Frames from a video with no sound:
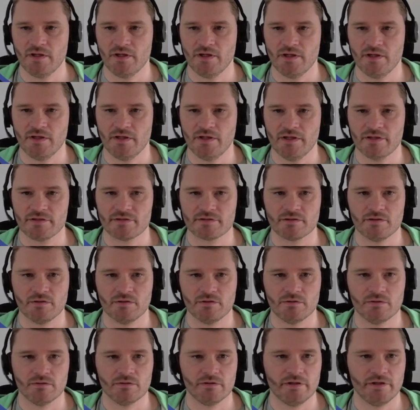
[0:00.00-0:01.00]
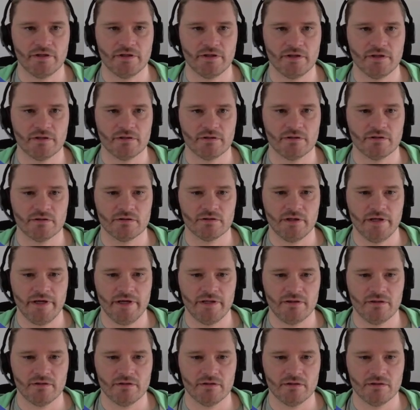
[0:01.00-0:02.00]
Let's go and
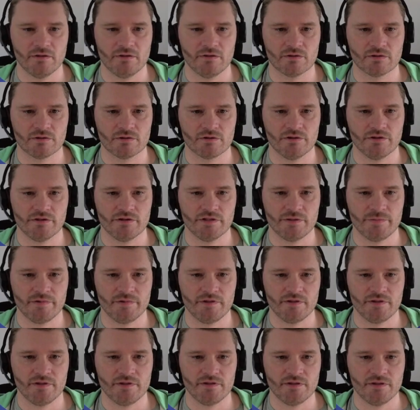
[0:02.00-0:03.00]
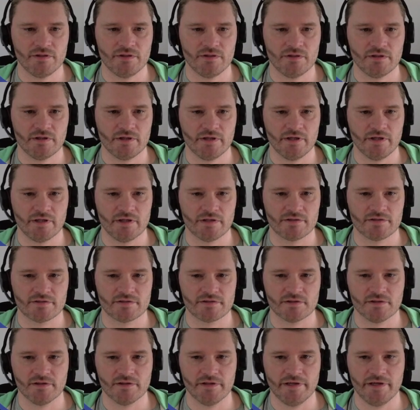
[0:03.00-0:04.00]
edit our tournament here and
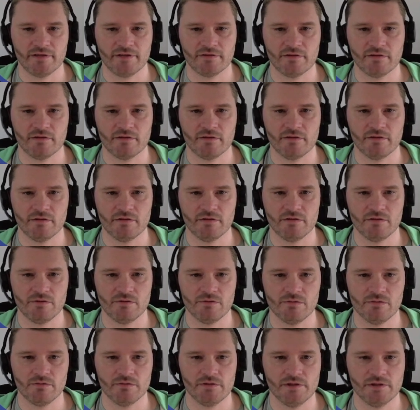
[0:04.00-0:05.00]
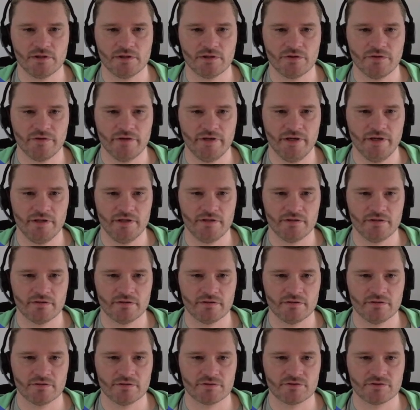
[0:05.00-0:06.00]
select the newly
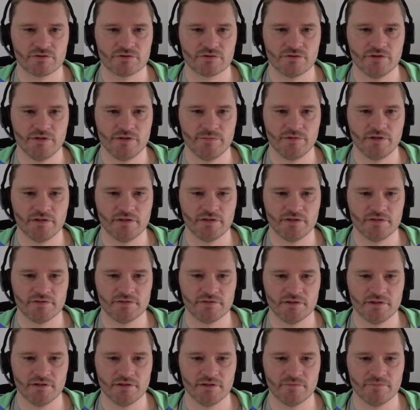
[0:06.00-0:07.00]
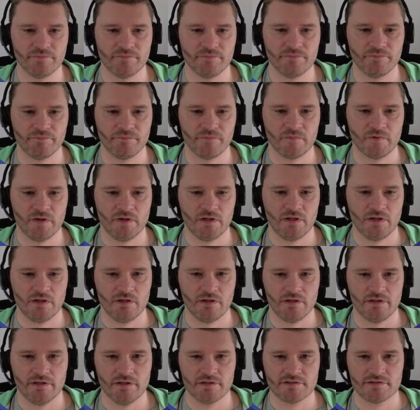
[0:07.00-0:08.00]
created streaming design.
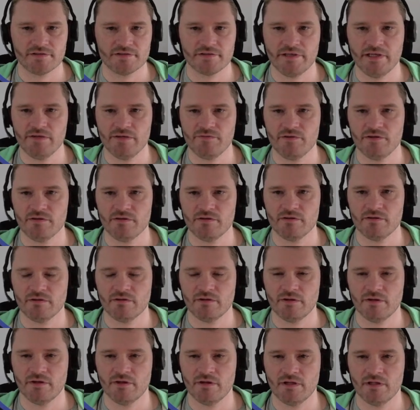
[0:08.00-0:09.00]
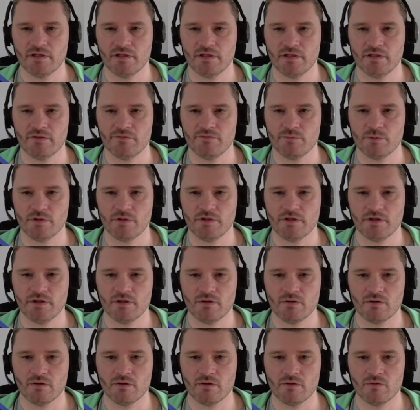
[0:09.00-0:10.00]
Let's save it, and if we
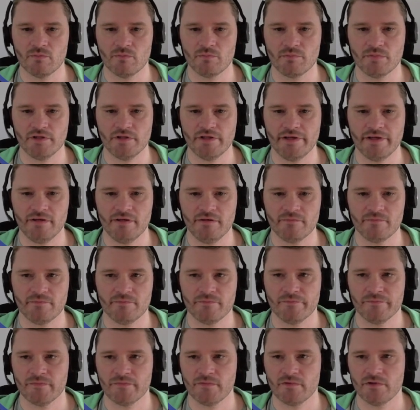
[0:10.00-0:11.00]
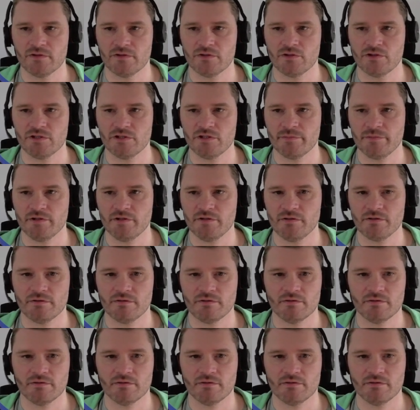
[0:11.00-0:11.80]
now go play the tournament,